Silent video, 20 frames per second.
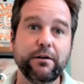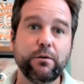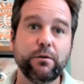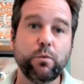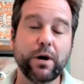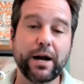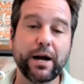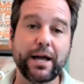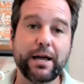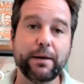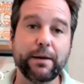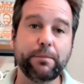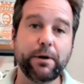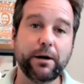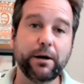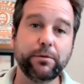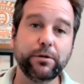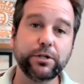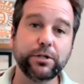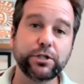when I hit
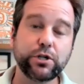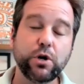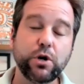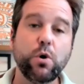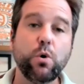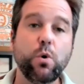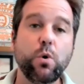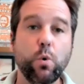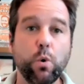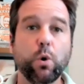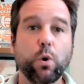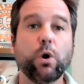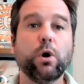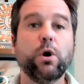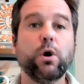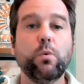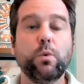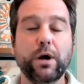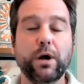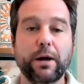publish or
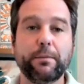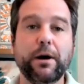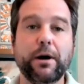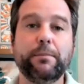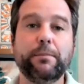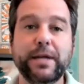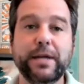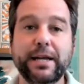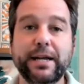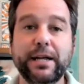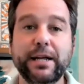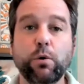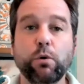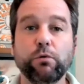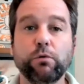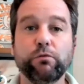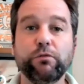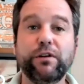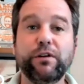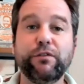when I'm updating or
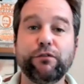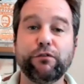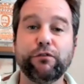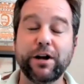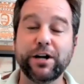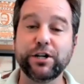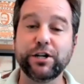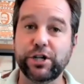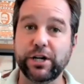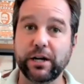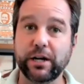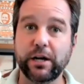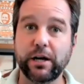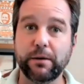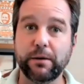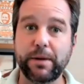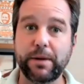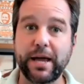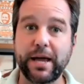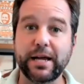refreshing a
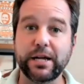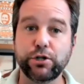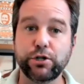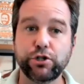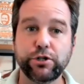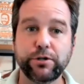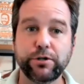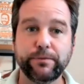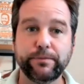page?